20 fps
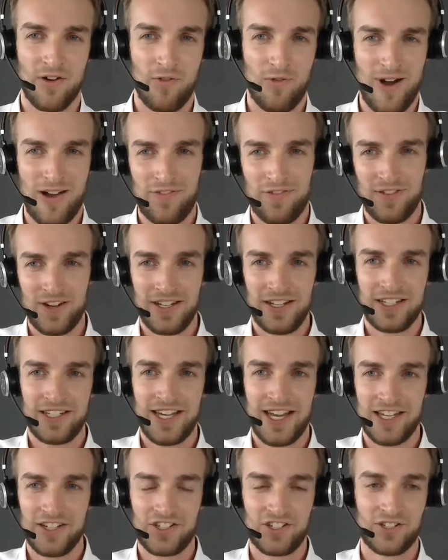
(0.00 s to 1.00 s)
rough
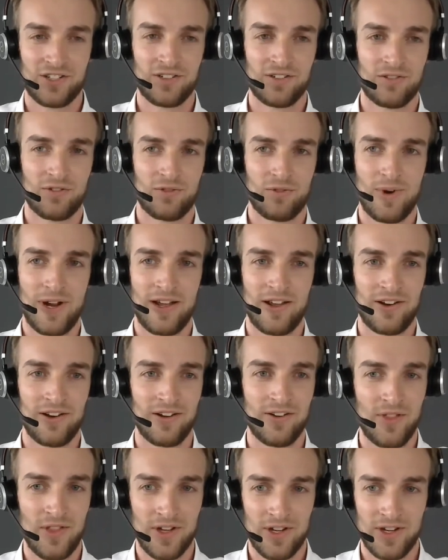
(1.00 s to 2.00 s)
indication where
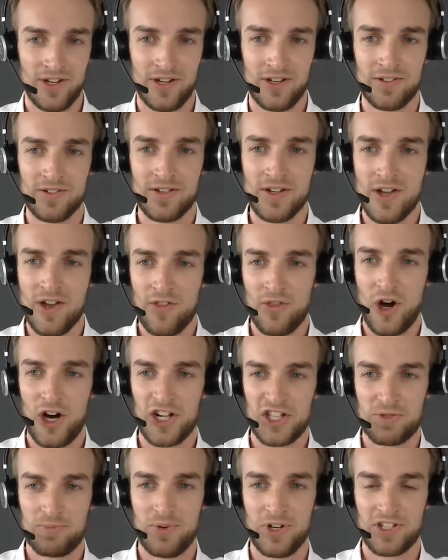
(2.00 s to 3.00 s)
the
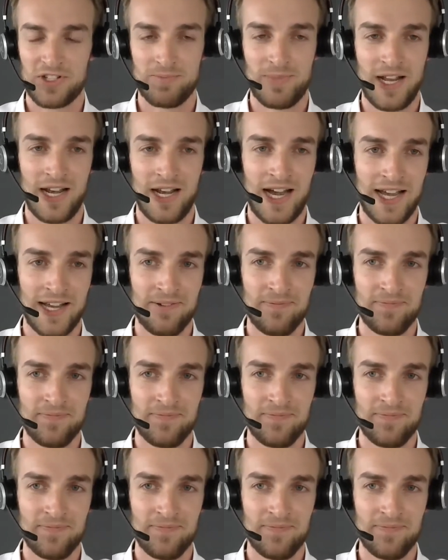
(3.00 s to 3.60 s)
hotspots may lie.